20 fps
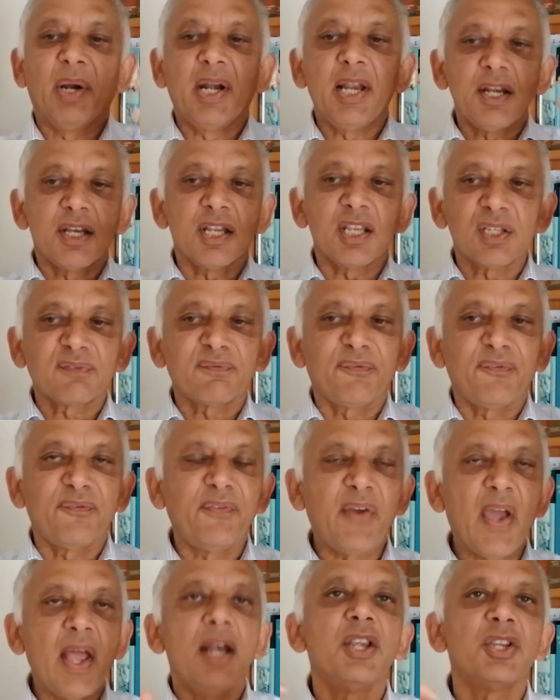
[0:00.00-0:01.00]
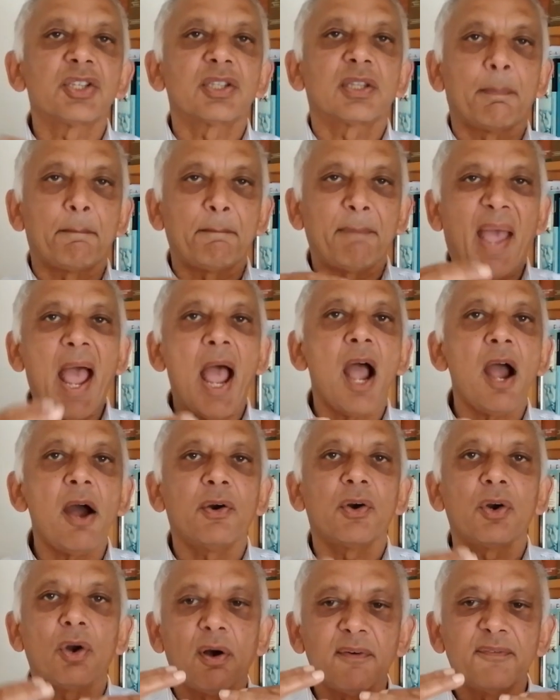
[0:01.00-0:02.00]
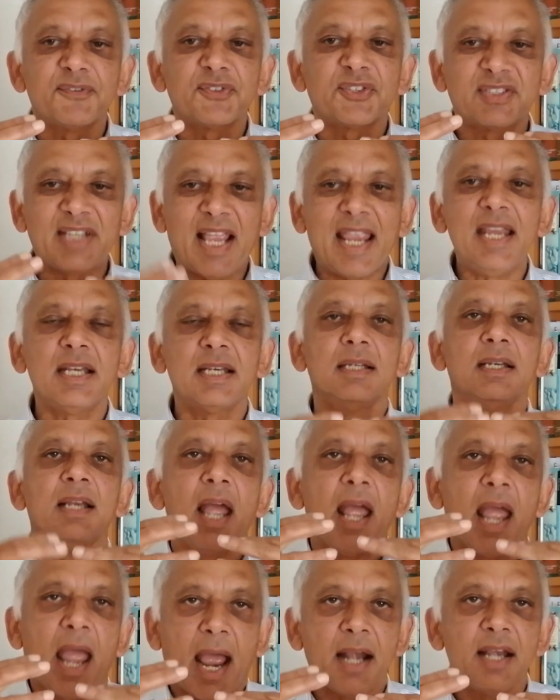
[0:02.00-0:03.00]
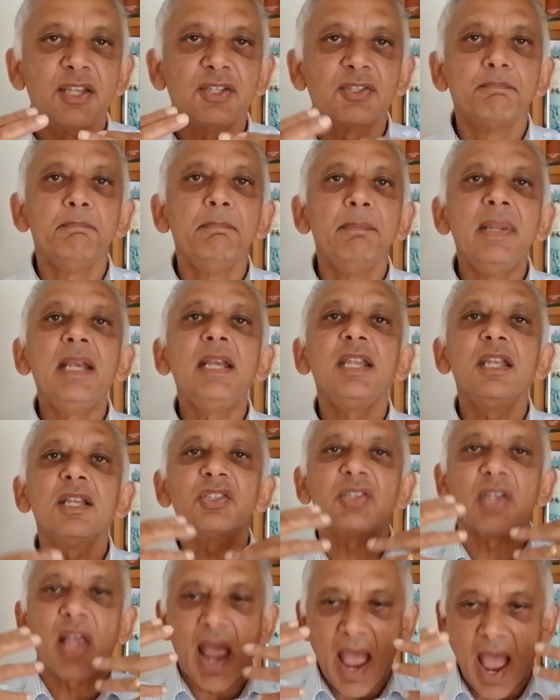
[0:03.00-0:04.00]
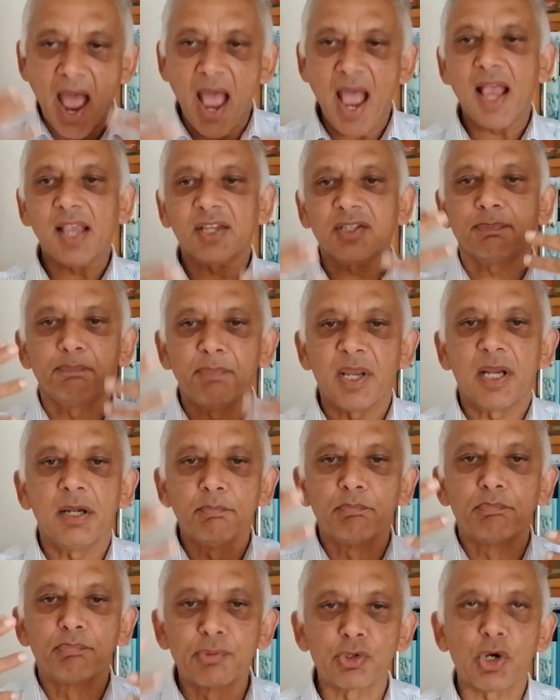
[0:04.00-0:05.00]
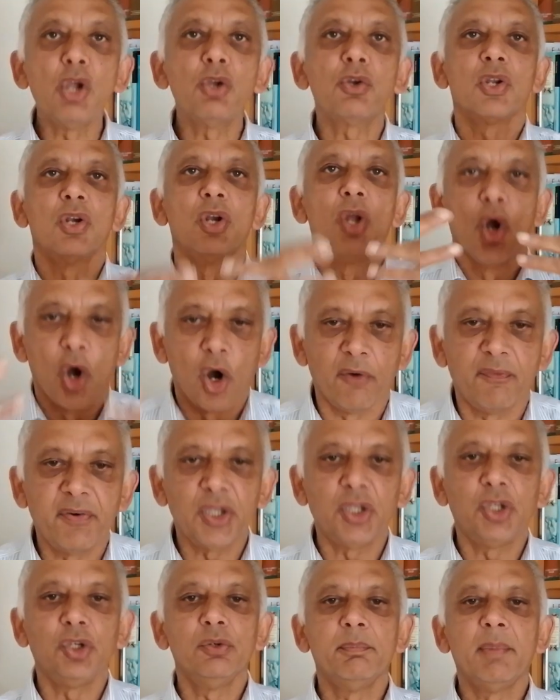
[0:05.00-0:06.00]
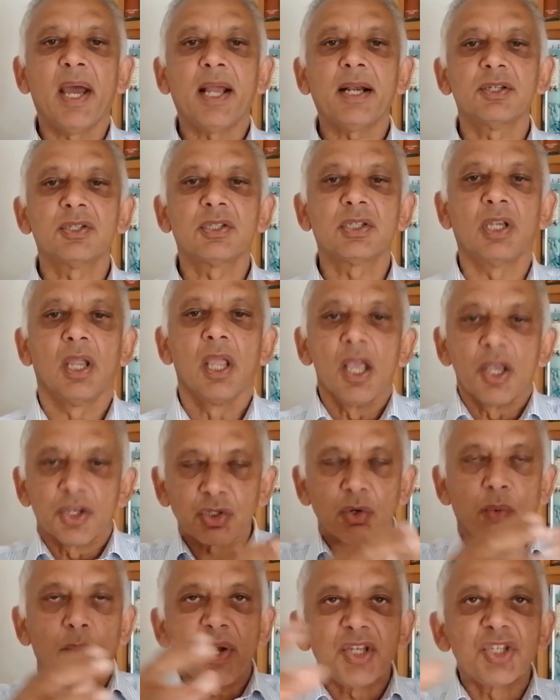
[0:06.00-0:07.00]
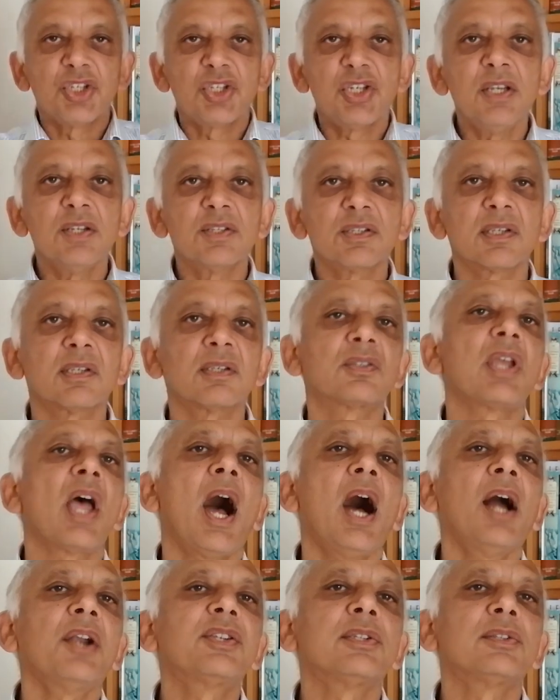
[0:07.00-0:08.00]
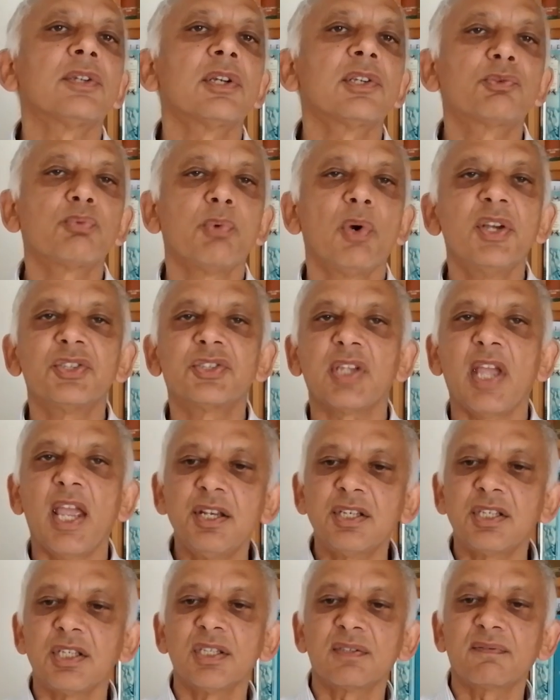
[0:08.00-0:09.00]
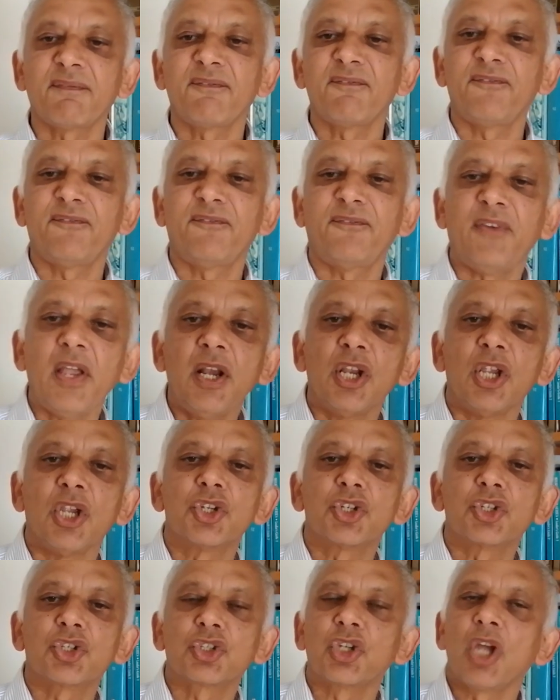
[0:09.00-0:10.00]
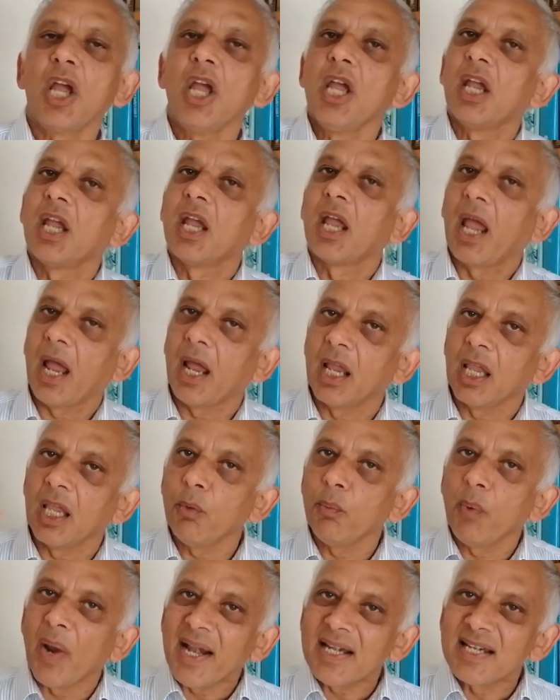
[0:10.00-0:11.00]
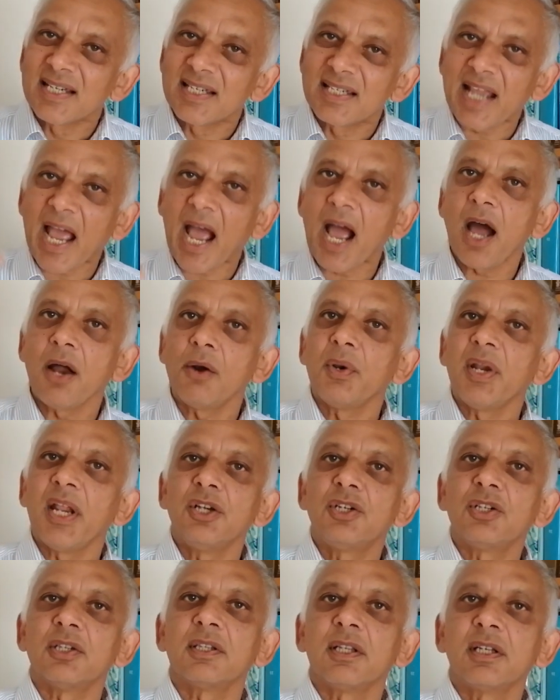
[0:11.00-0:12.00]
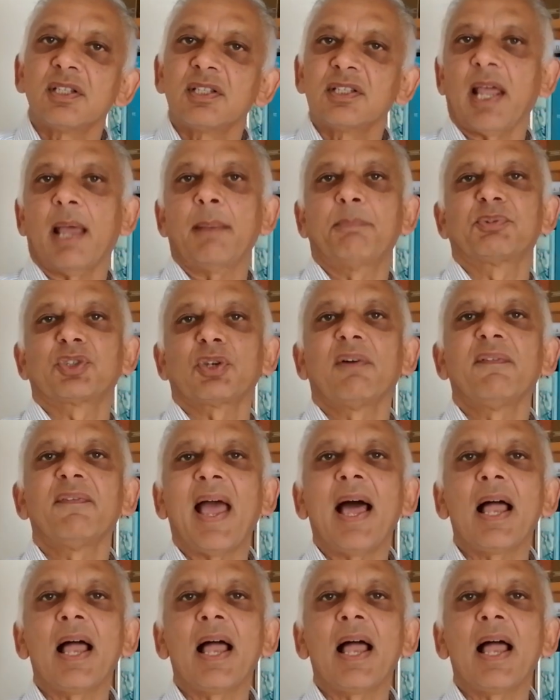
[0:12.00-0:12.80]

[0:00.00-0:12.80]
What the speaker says: but it is finished. The power of Satan and his minions has been broken over humanity. So when Jesus uttered those words, "It is finished," he went down into the depths of